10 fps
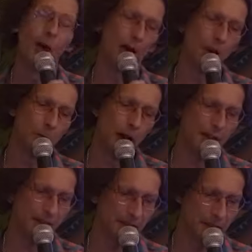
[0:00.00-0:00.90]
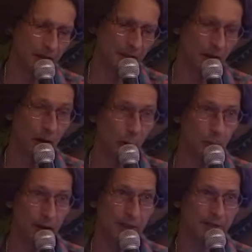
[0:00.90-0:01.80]
Um, I think that the whole
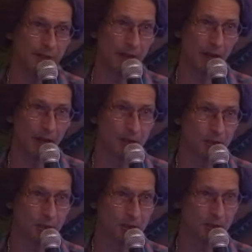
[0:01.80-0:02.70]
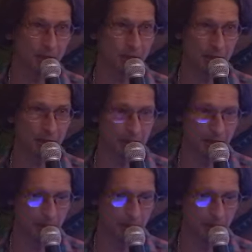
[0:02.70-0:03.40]
place had a load of Sky trains